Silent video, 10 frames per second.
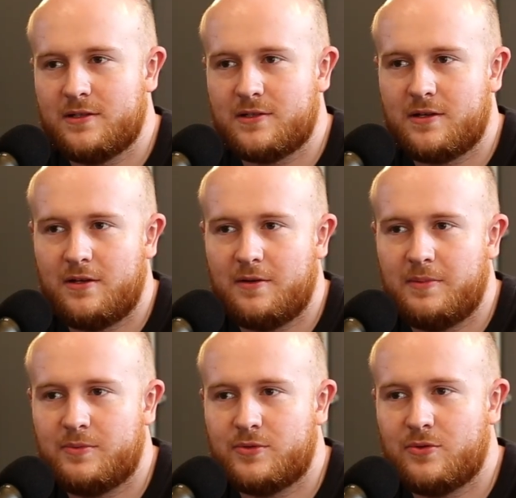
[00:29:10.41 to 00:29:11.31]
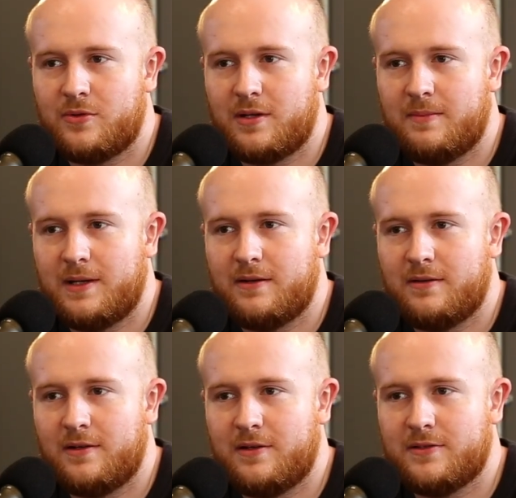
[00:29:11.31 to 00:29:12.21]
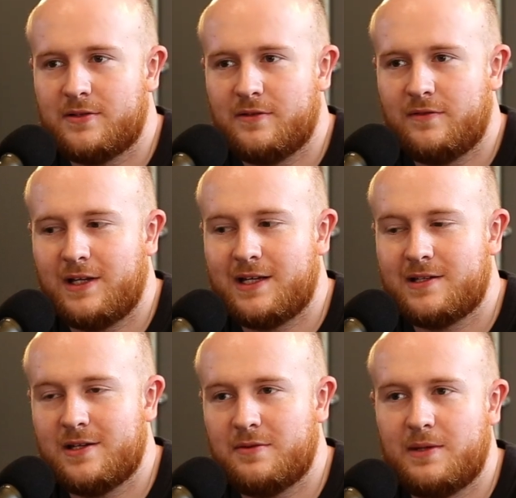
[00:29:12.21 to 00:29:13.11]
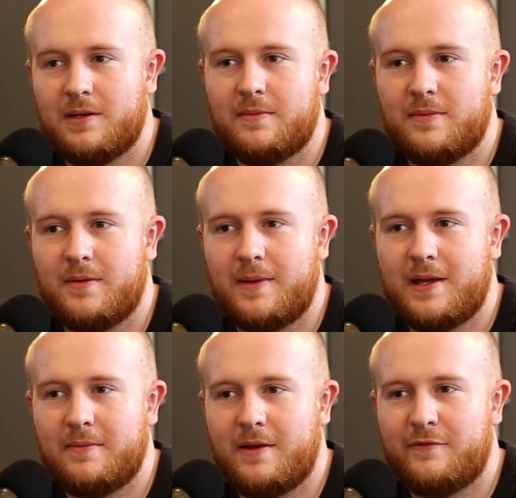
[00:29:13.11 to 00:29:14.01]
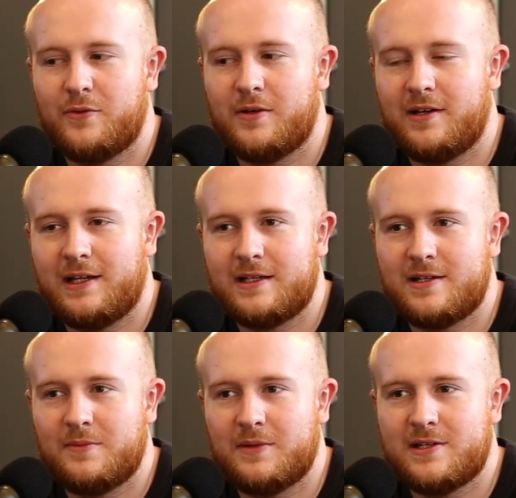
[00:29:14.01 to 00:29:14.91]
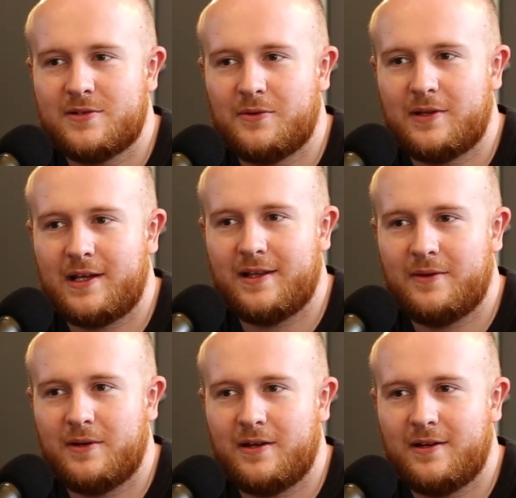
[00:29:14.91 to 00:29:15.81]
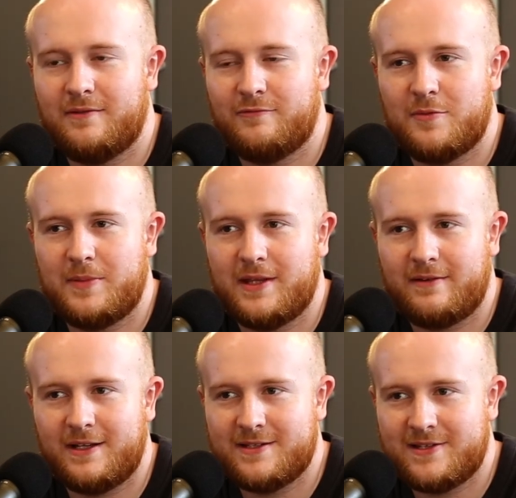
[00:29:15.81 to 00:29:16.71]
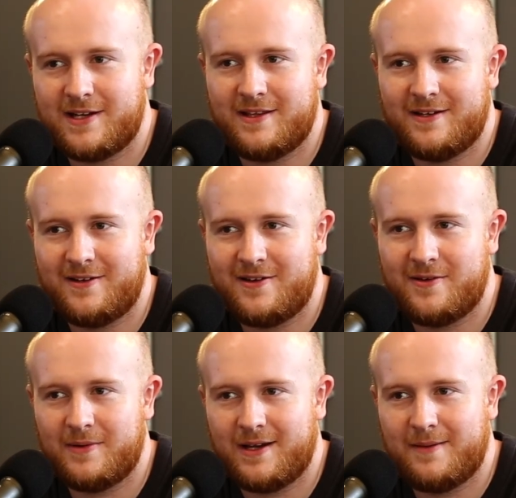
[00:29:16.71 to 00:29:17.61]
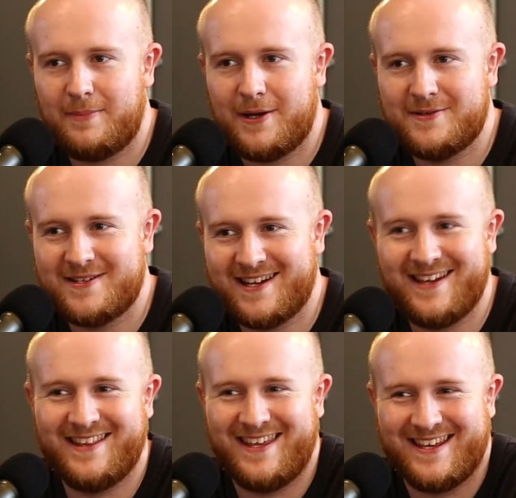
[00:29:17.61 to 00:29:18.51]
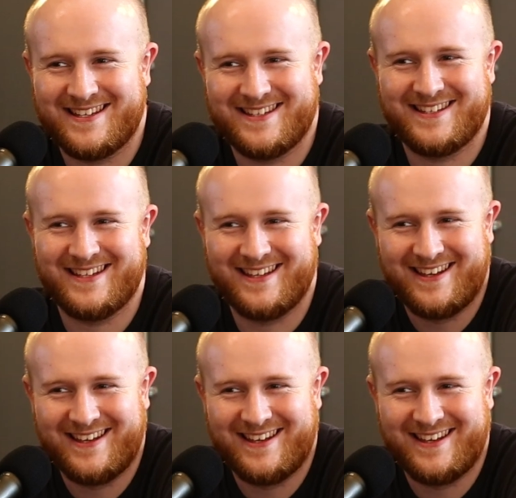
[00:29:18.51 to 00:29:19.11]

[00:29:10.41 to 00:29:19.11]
It's got a lot of people talking about a lot of stuff. LinkedIn will be... I bet everyone on LinkedIn, when they saw that, they were like rubbing their hands together, like, "Oh, I'm going to get a post out of this."